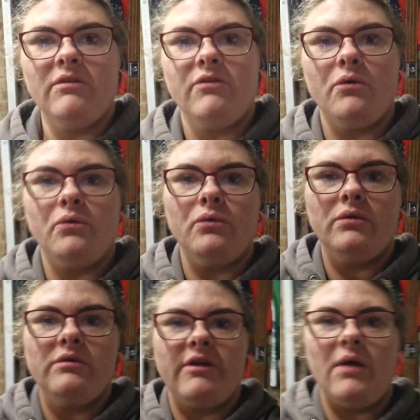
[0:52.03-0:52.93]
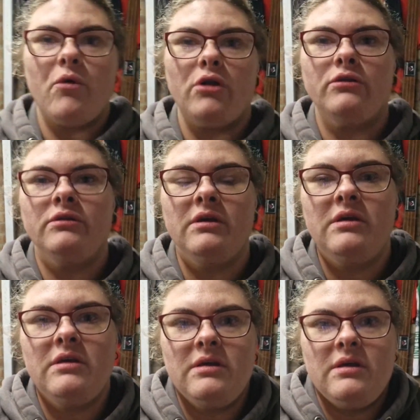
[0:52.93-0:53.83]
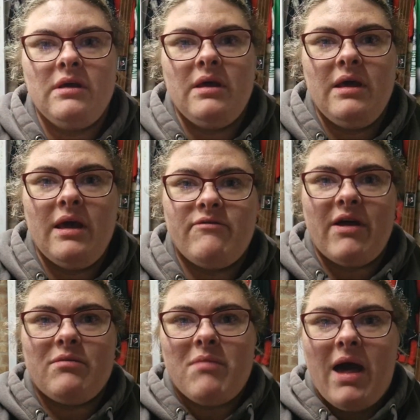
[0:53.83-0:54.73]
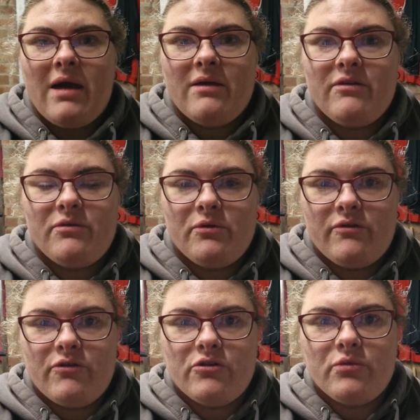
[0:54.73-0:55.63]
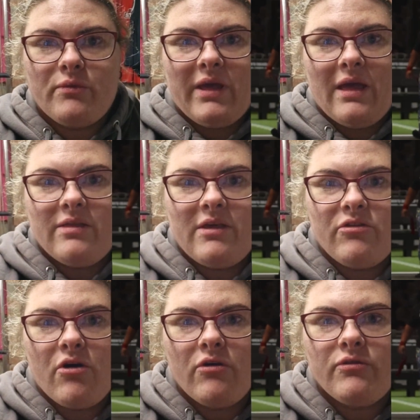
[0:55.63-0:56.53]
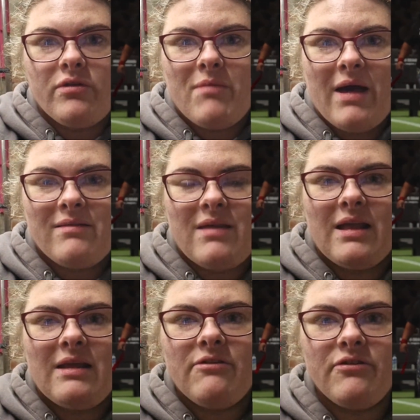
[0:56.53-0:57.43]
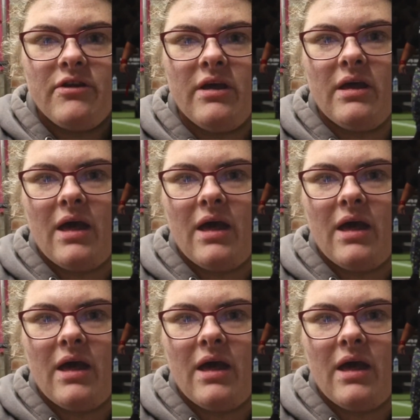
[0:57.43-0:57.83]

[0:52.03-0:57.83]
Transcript: So day one, event max was the first one. We kicked things off with the max deadlift.